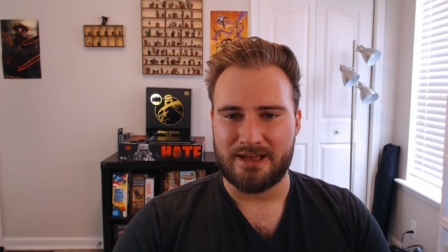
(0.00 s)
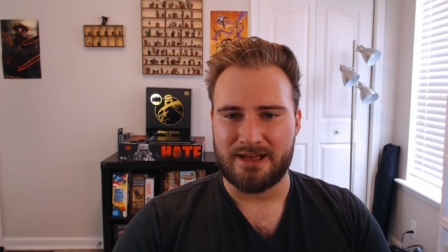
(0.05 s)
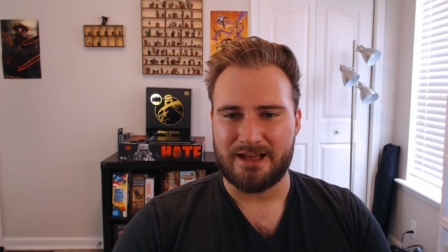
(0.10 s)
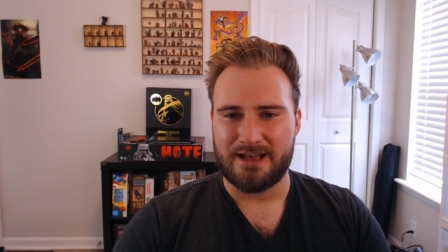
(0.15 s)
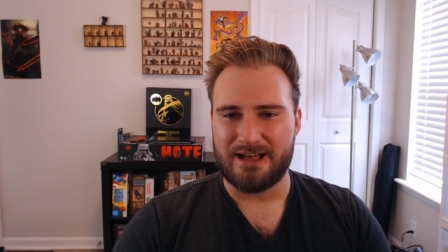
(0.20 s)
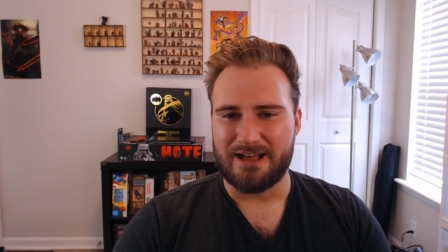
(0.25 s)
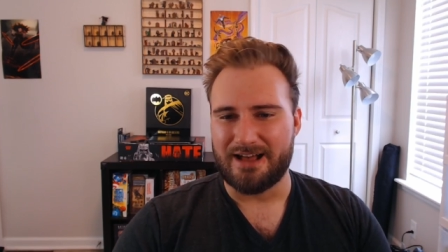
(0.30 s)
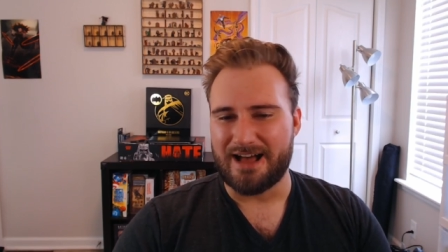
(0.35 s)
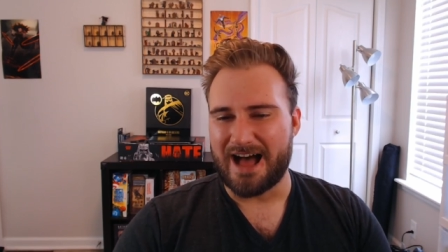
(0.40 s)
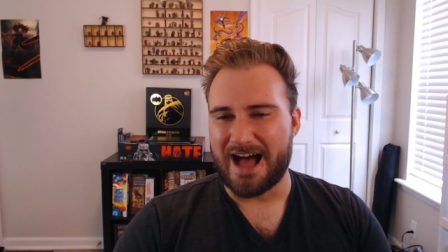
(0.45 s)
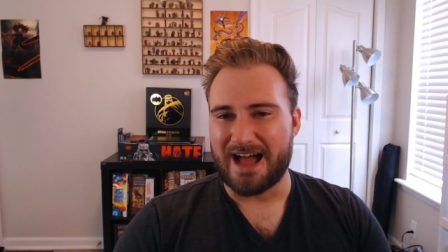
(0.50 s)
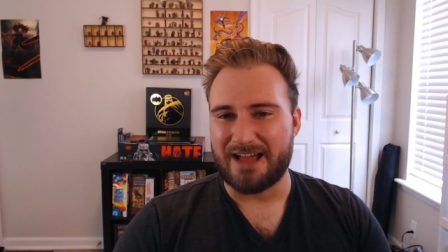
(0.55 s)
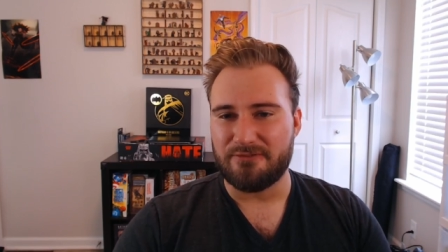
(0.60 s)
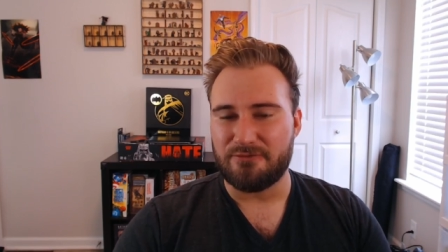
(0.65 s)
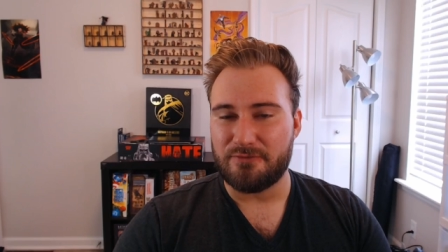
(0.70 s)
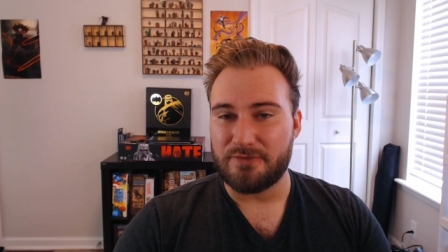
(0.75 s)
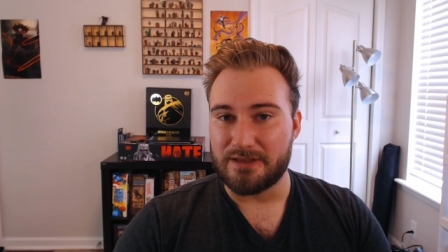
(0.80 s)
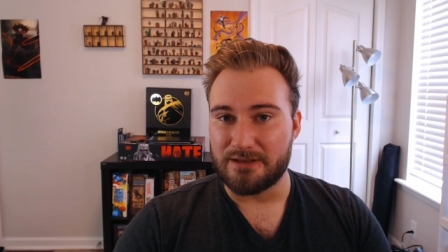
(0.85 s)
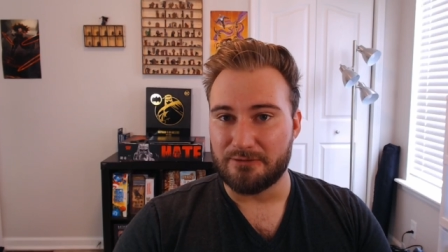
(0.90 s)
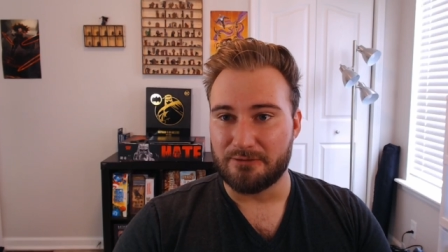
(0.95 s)
I
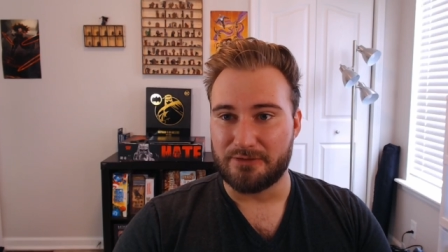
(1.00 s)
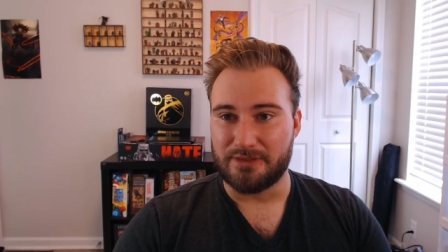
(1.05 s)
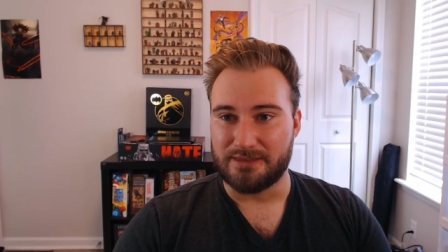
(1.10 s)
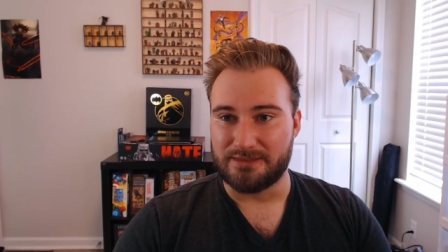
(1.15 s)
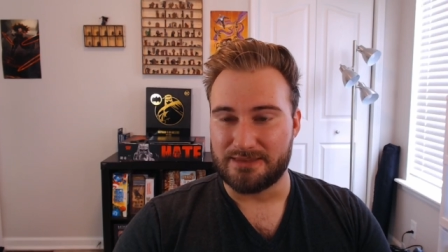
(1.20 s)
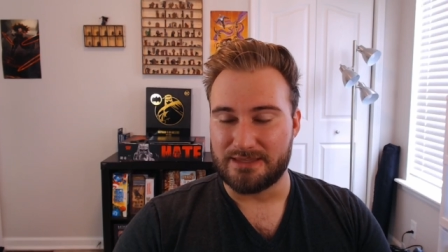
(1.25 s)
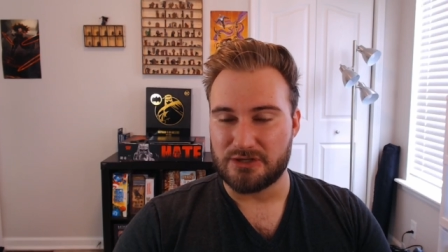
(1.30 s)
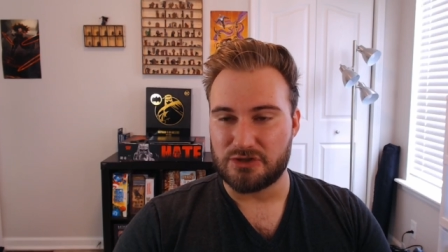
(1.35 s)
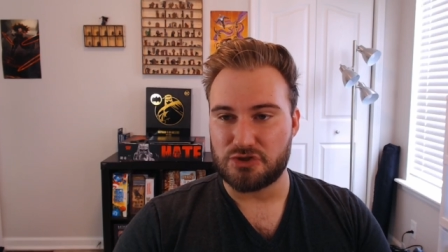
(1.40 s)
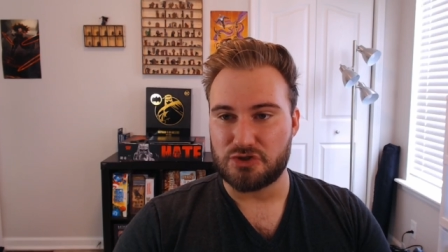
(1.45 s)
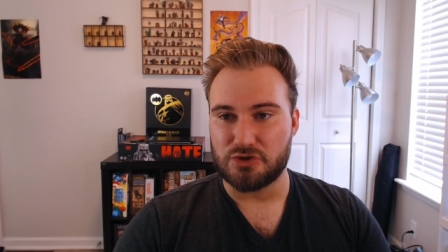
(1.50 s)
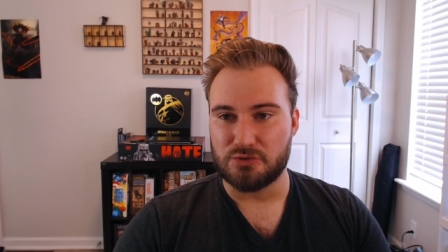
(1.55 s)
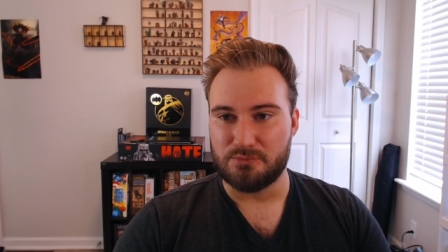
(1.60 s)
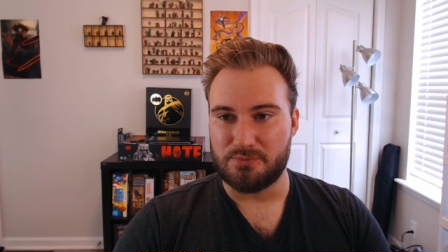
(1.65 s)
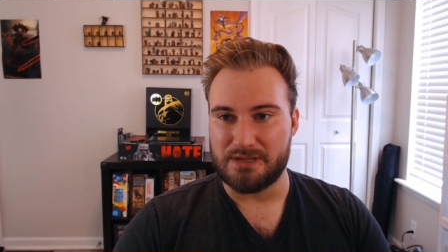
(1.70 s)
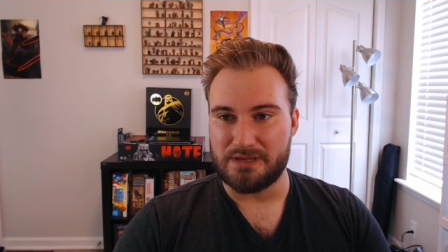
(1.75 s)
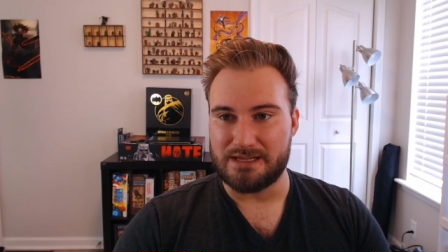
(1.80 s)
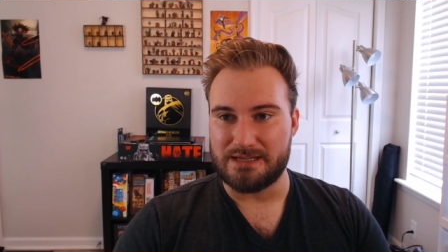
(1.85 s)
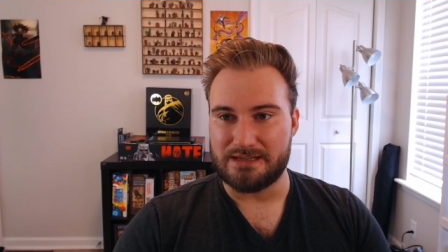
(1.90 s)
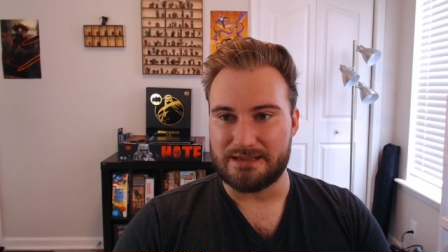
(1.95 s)
feel that this should
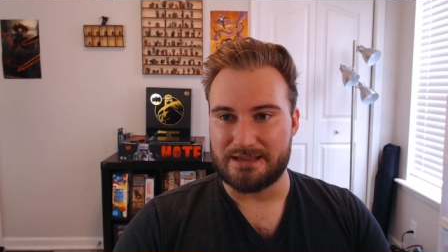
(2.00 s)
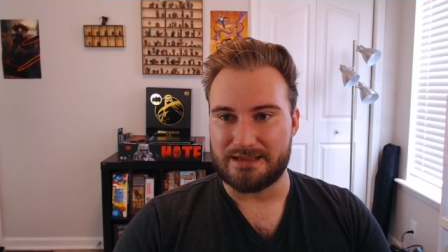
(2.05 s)
be